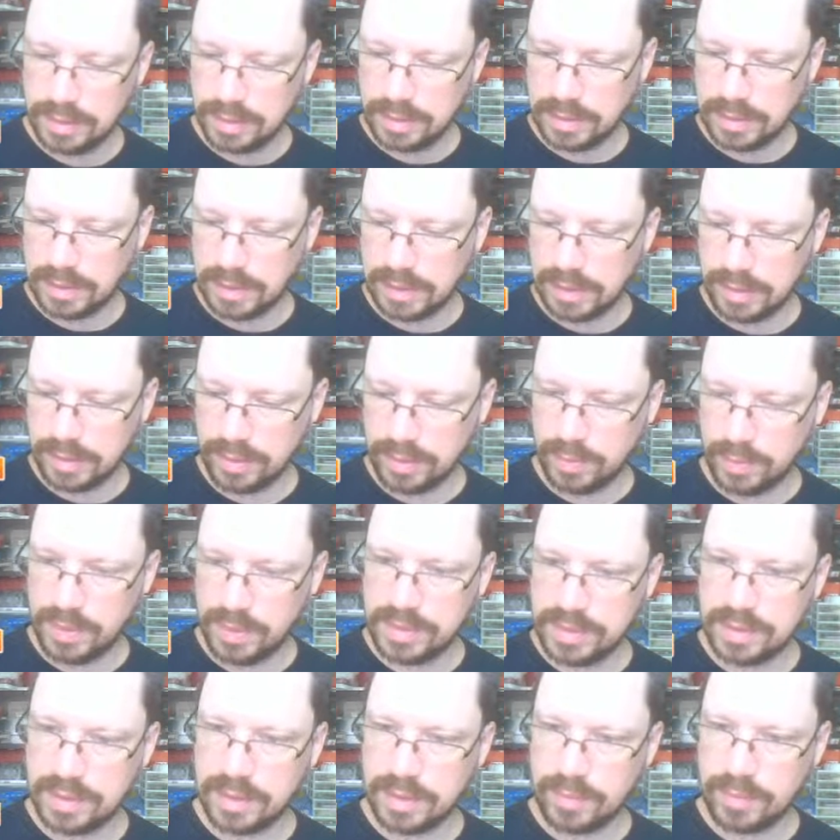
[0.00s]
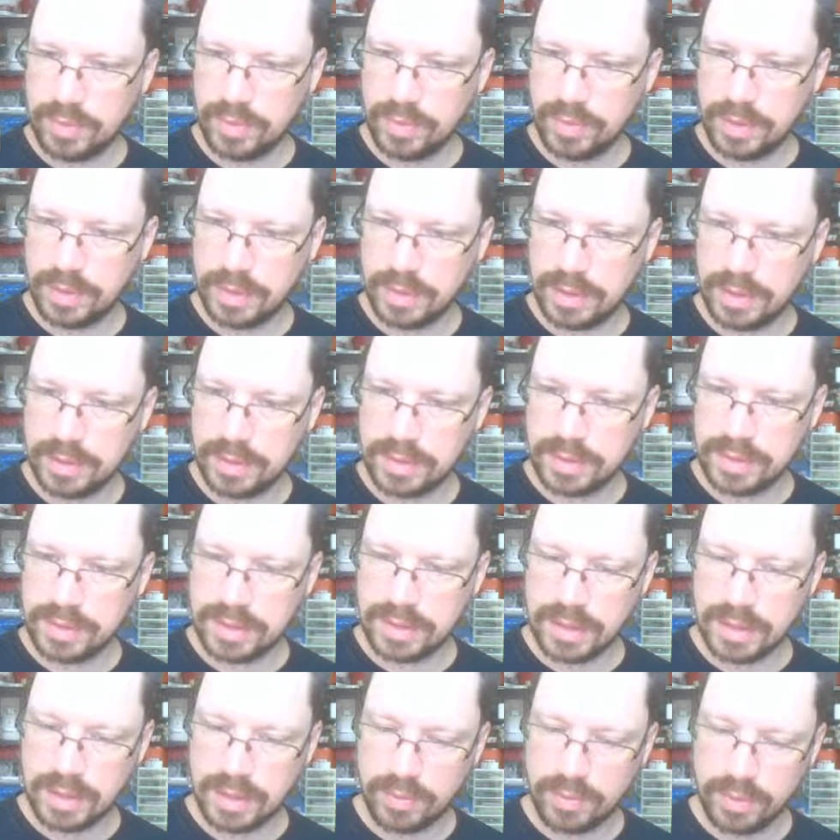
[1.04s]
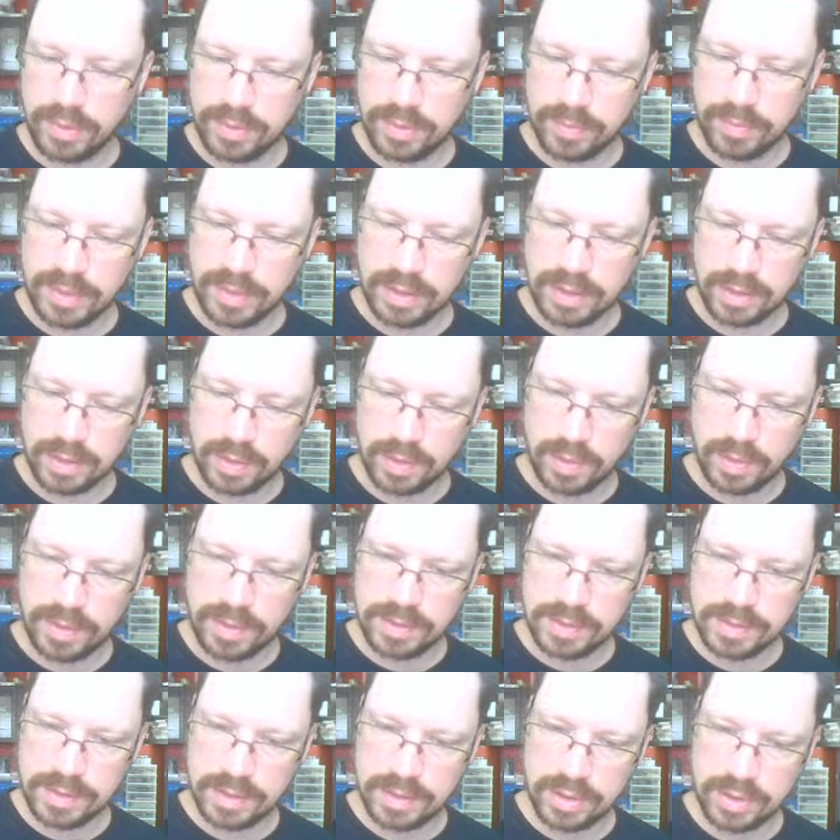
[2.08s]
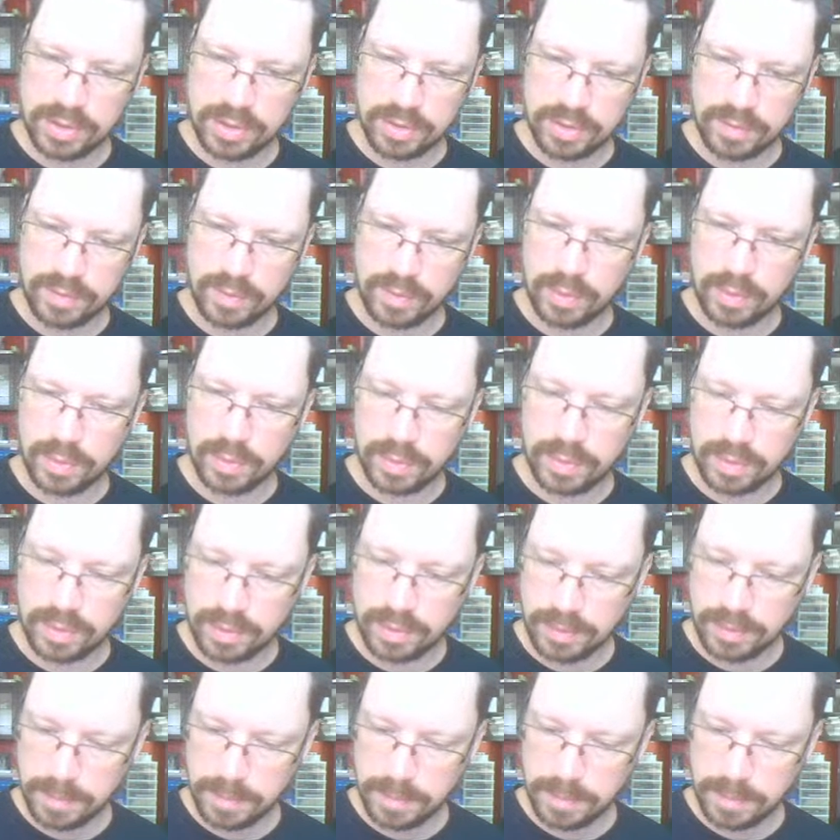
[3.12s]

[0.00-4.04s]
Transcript: And the reason I'm doing this is that I want to make a cross section of the door,